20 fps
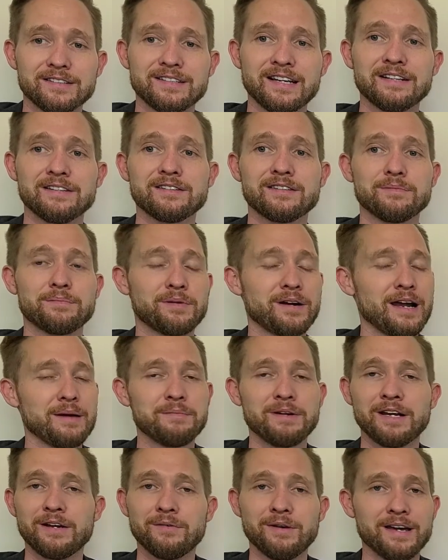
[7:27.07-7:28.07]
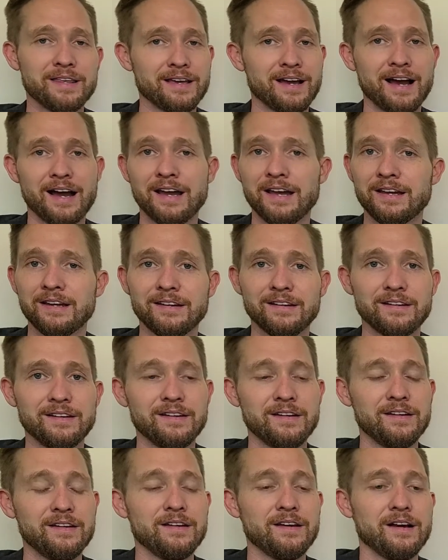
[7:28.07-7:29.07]
That is the primary way that I
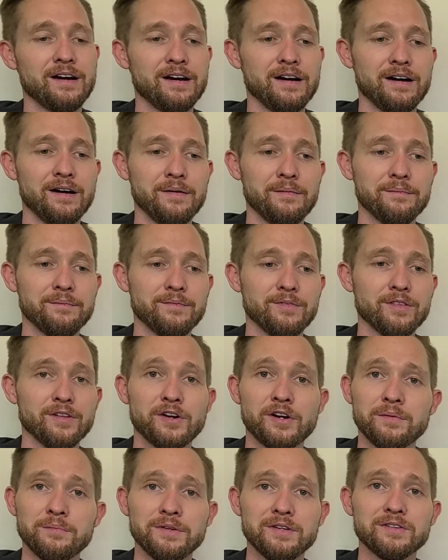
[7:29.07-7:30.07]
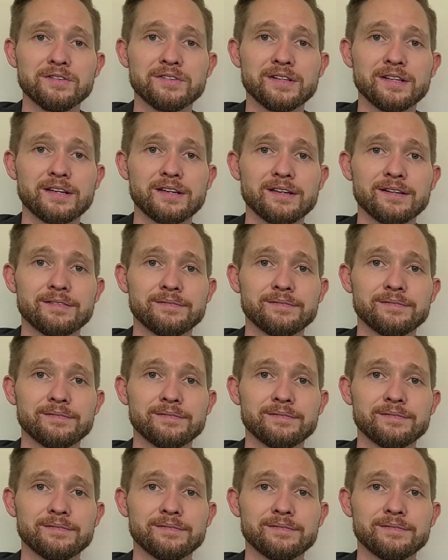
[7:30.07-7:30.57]
learn music